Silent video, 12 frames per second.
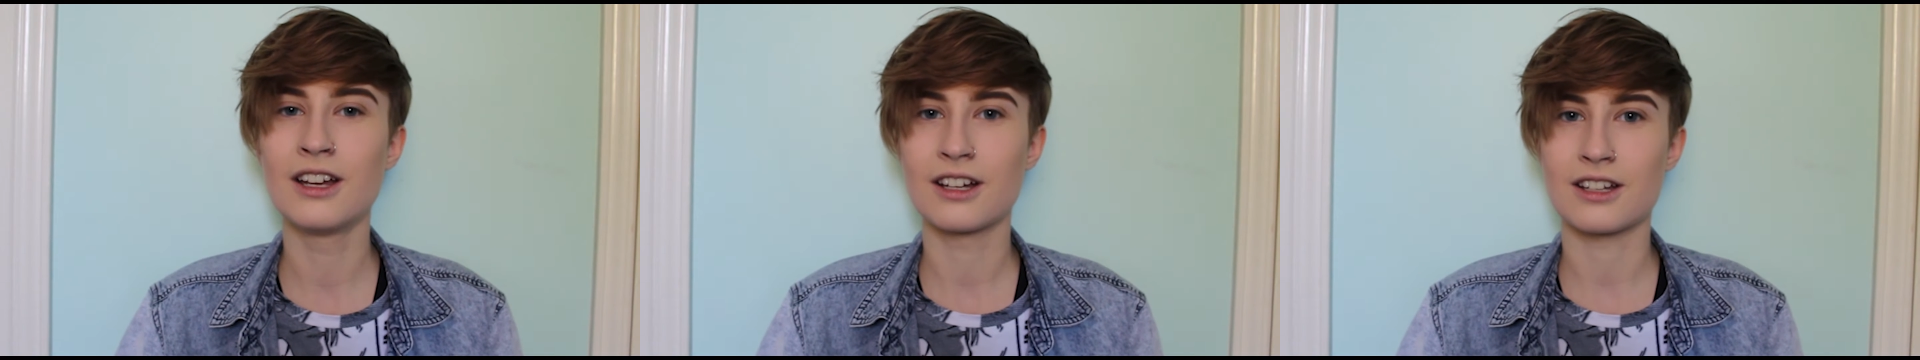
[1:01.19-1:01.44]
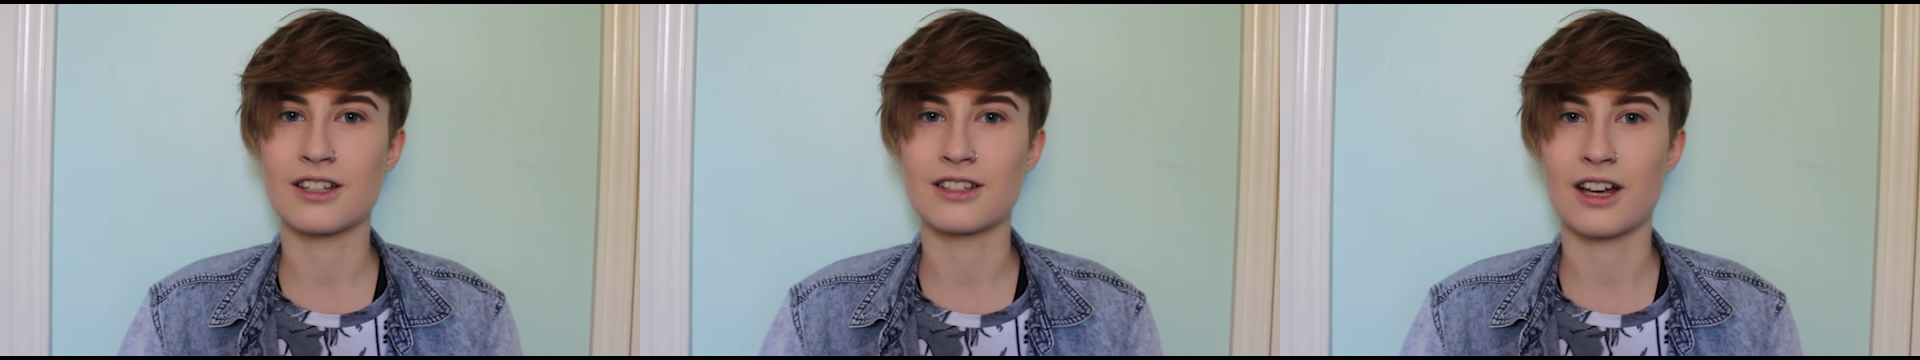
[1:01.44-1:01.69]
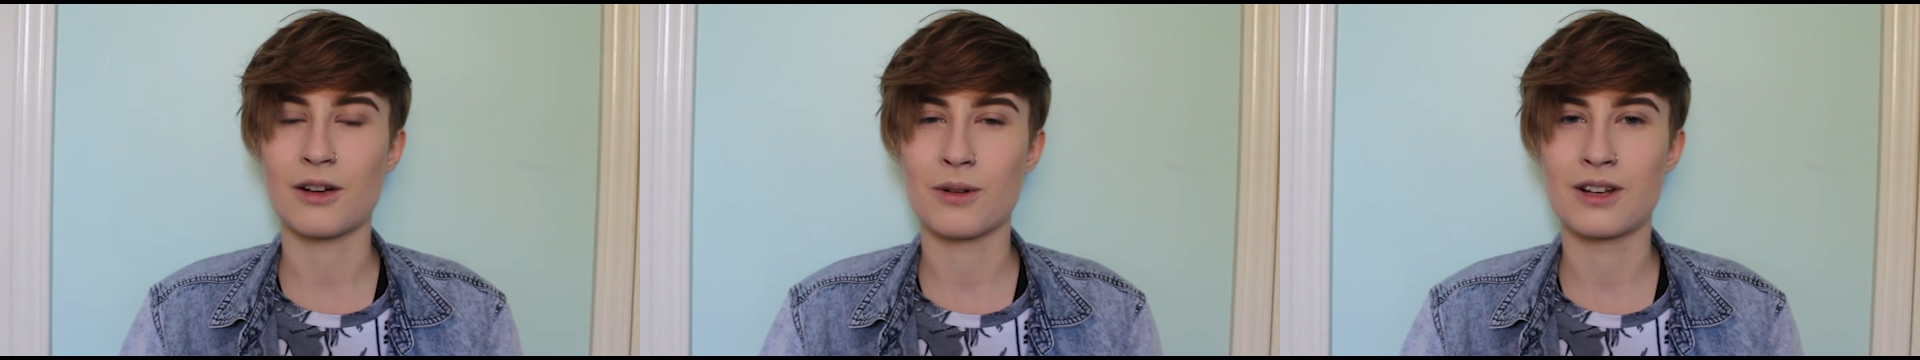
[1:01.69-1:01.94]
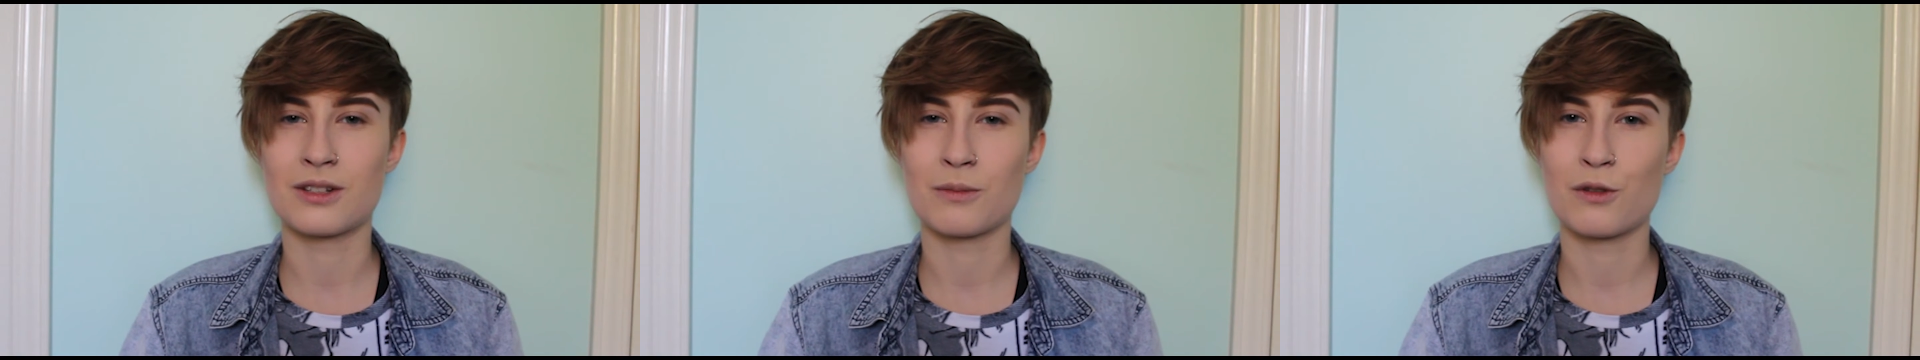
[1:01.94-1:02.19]
Because I
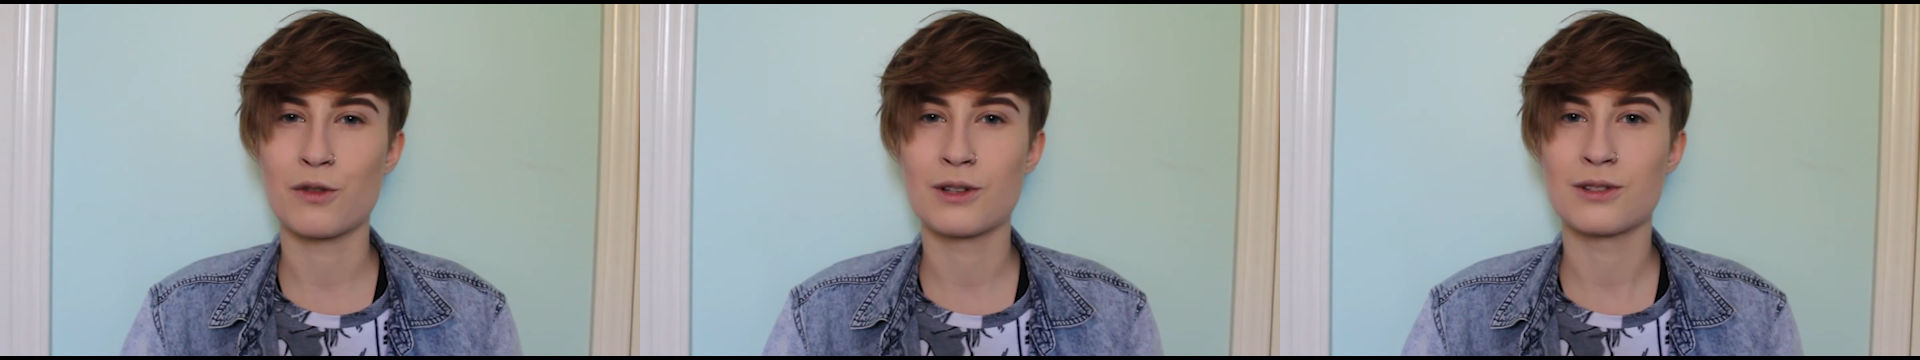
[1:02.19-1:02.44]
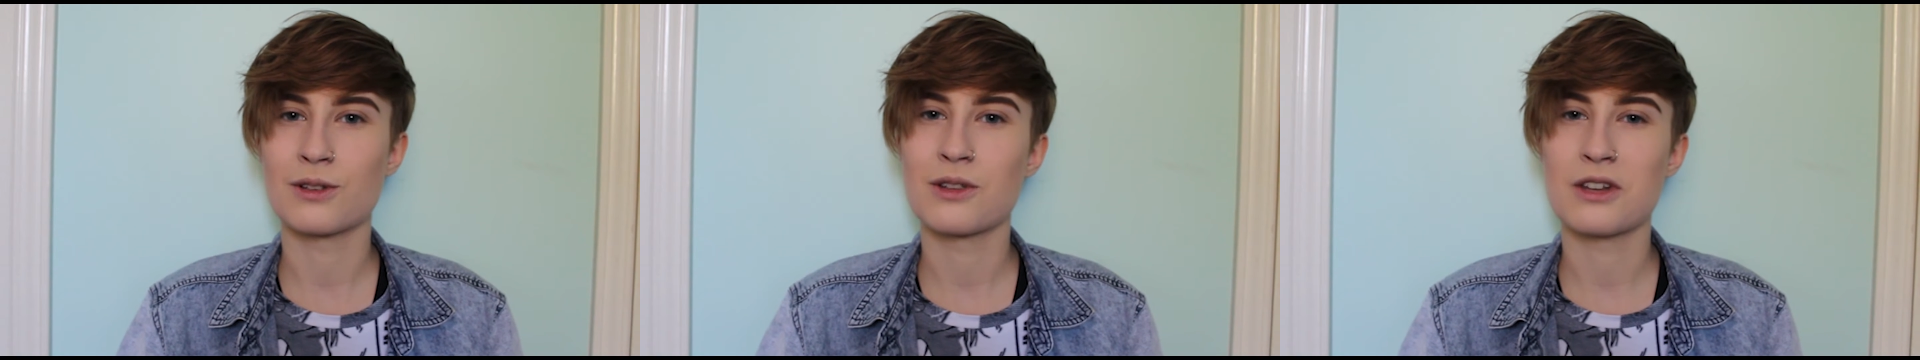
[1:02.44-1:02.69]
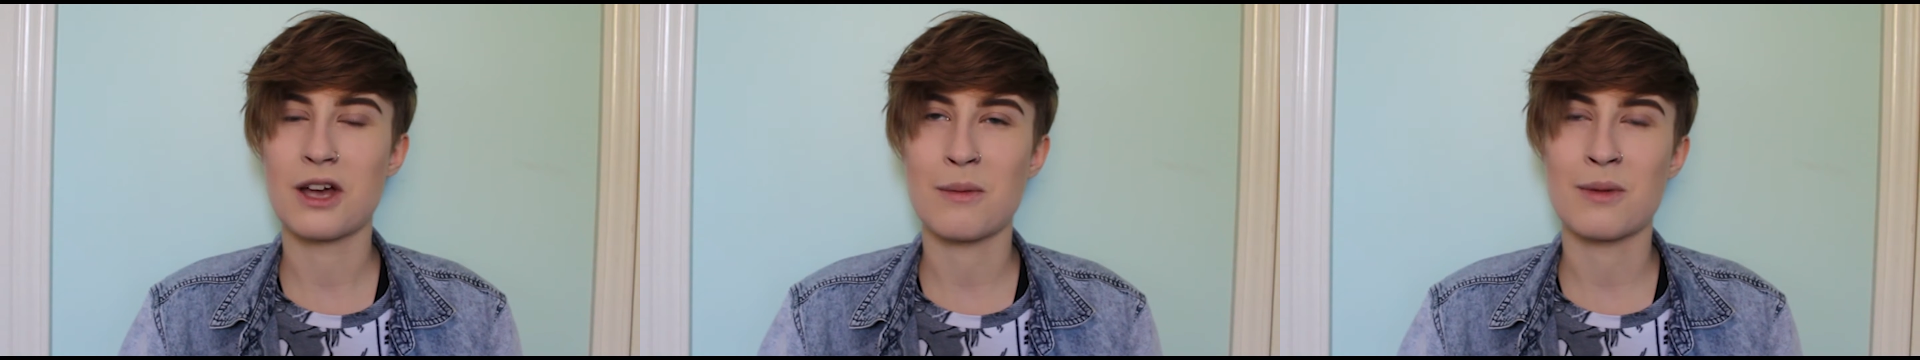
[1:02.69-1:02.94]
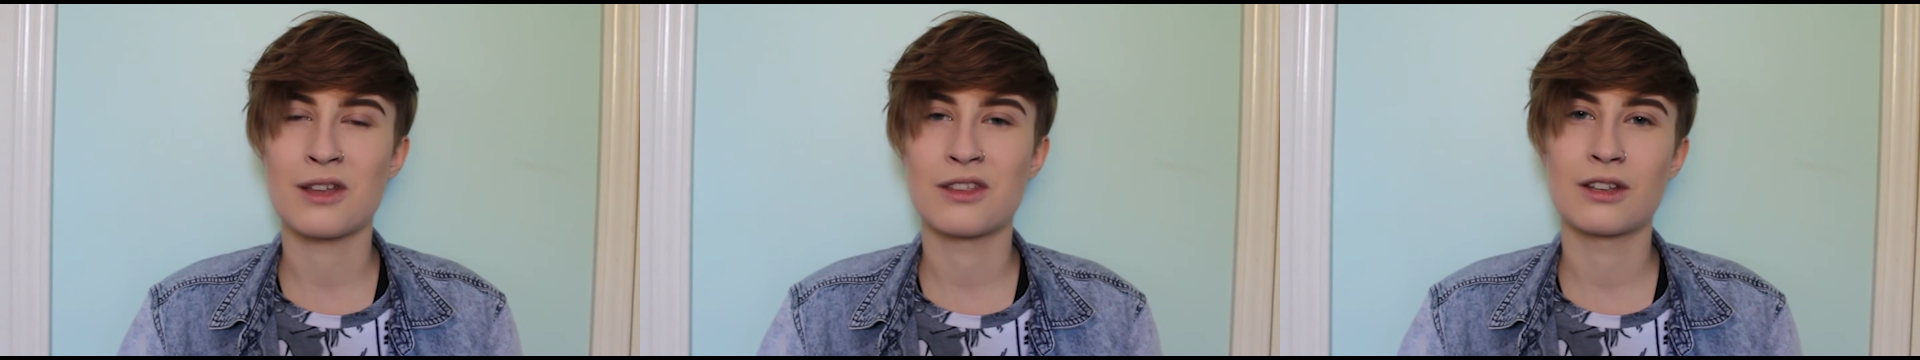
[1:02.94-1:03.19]
rant to my friends all the time
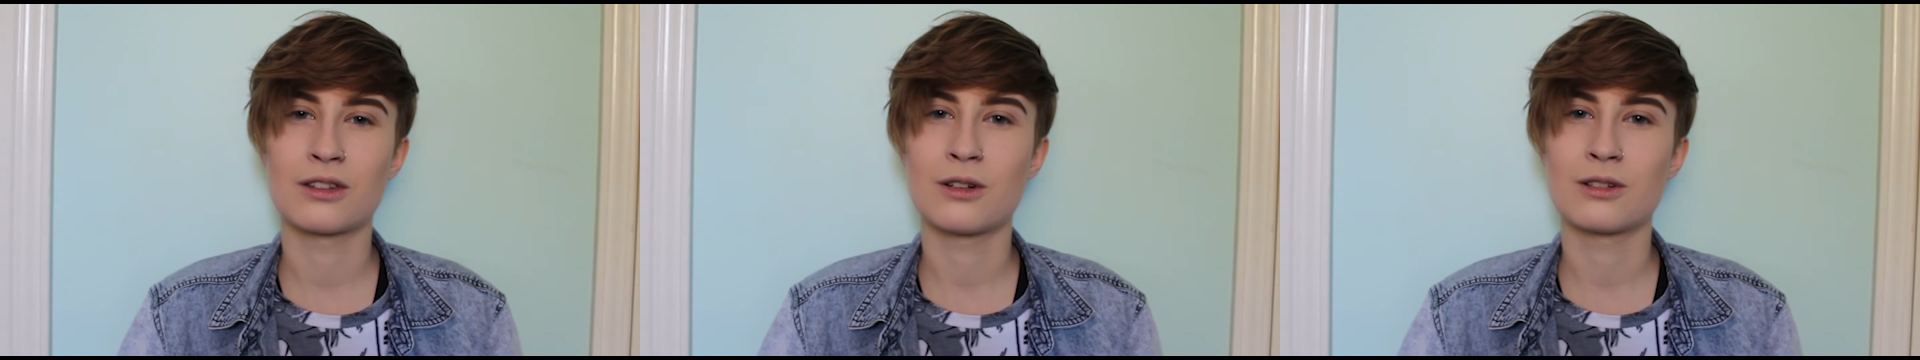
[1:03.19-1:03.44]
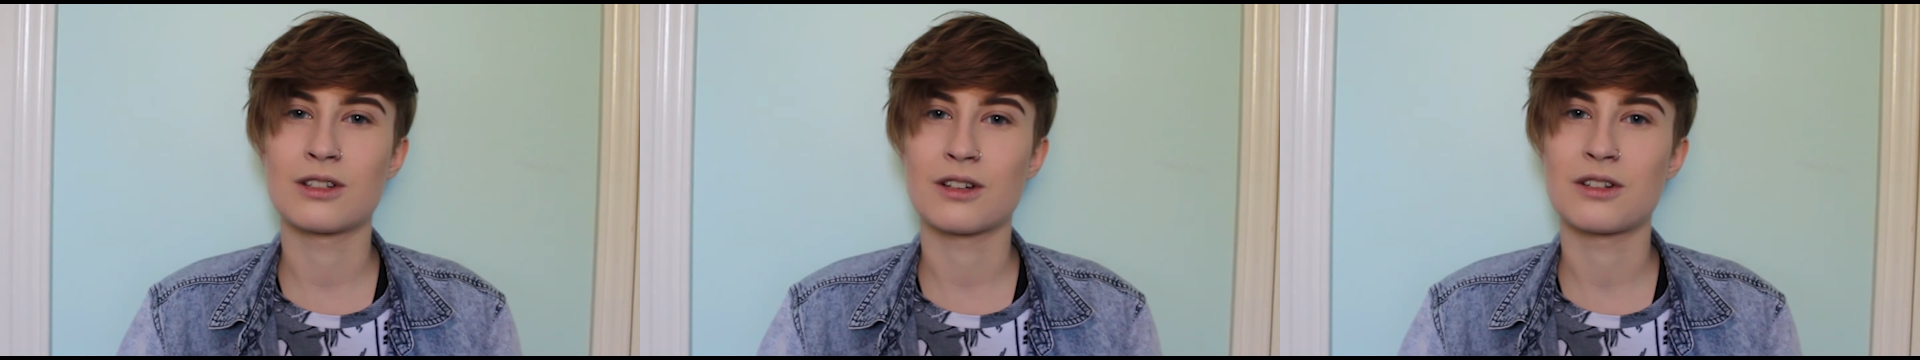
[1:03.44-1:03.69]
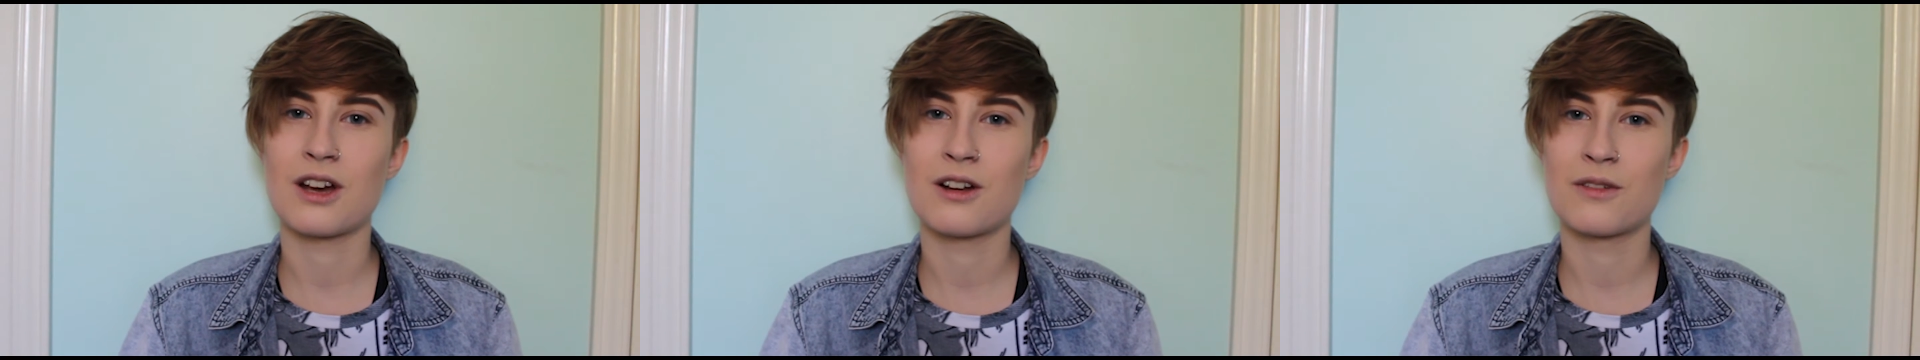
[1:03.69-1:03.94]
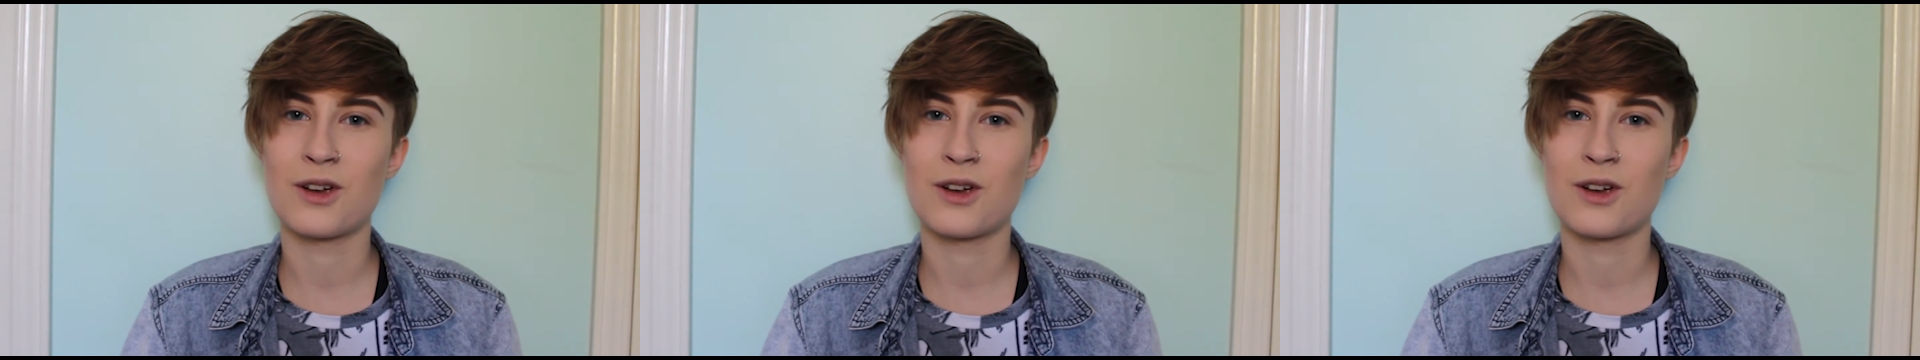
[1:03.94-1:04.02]
and I think they're sick and tired of